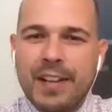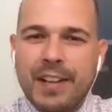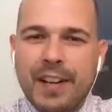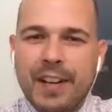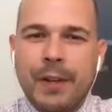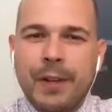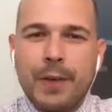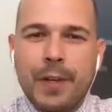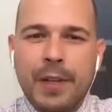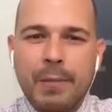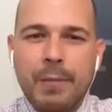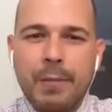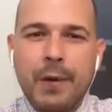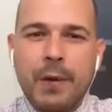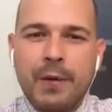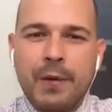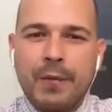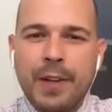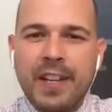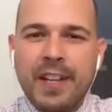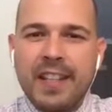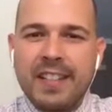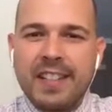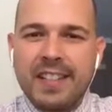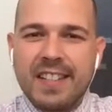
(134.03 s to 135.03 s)
really
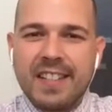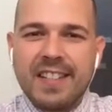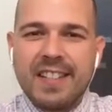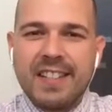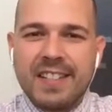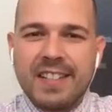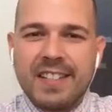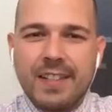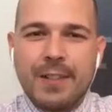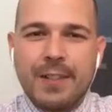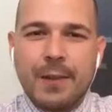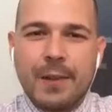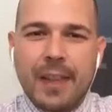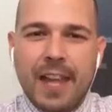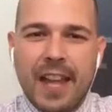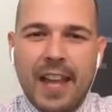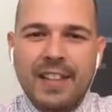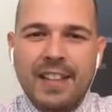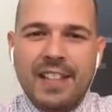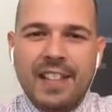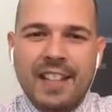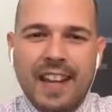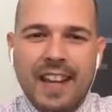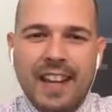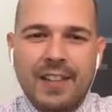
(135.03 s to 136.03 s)
motivating to do
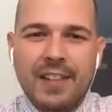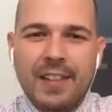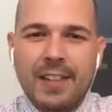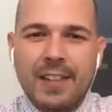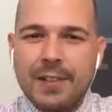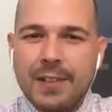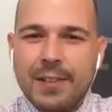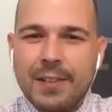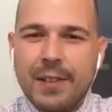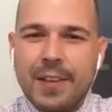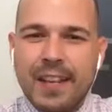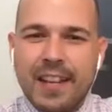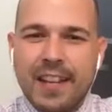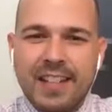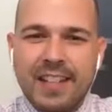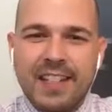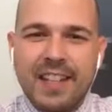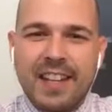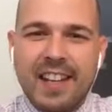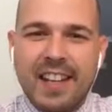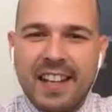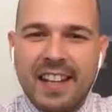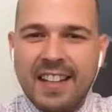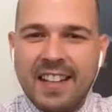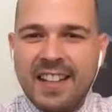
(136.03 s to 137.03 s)
that, to go out there and do that
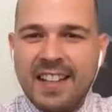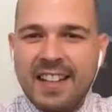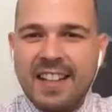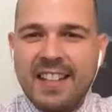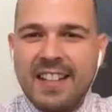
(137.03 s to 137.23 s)
today.